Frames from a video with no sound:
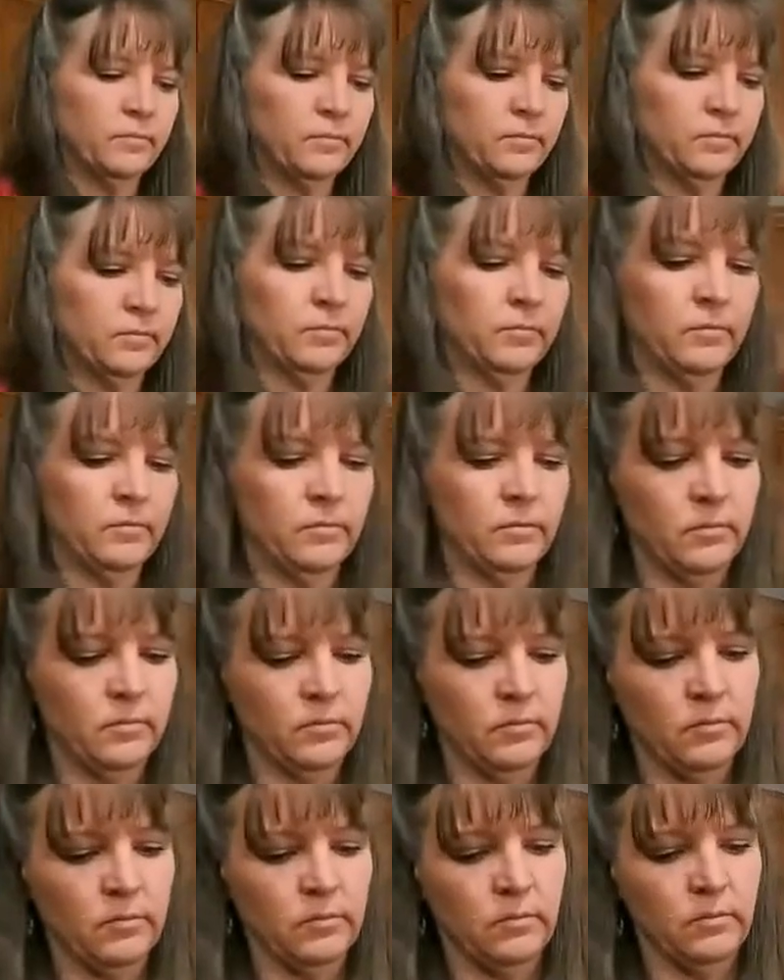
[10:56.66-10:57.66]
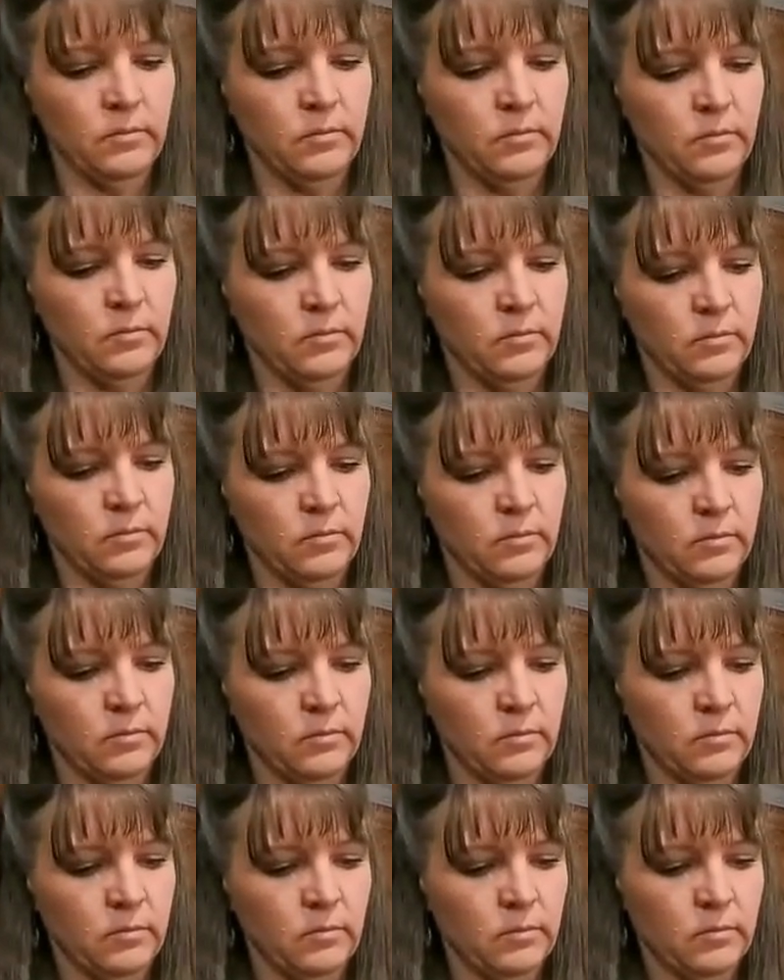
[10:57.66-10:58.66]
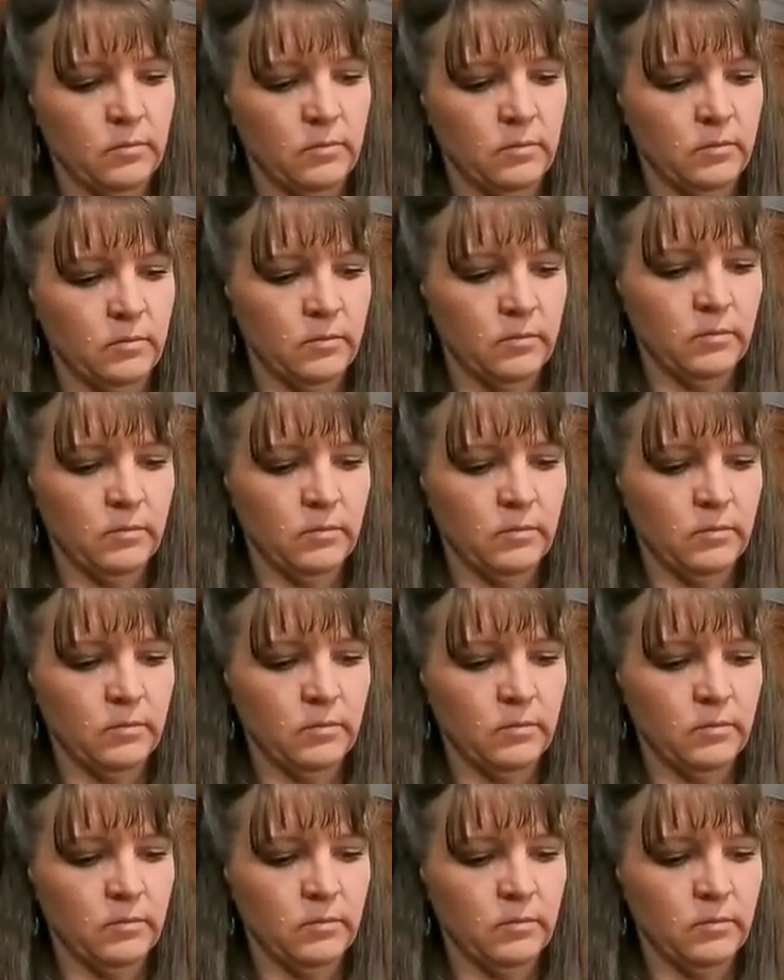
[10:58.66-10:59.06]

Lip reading: Nobody speaks.